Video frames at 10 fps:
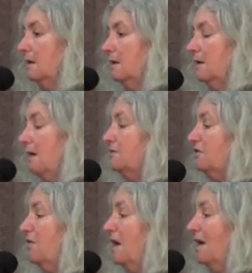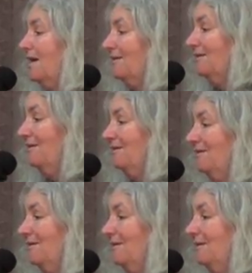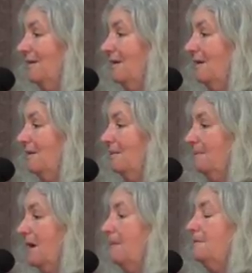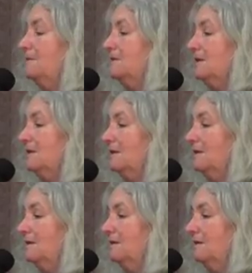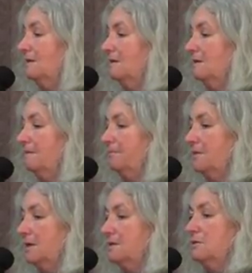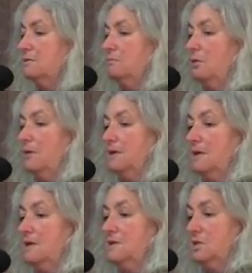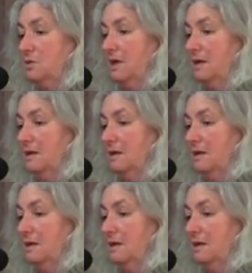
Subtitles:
that was fine up until a certain point in history.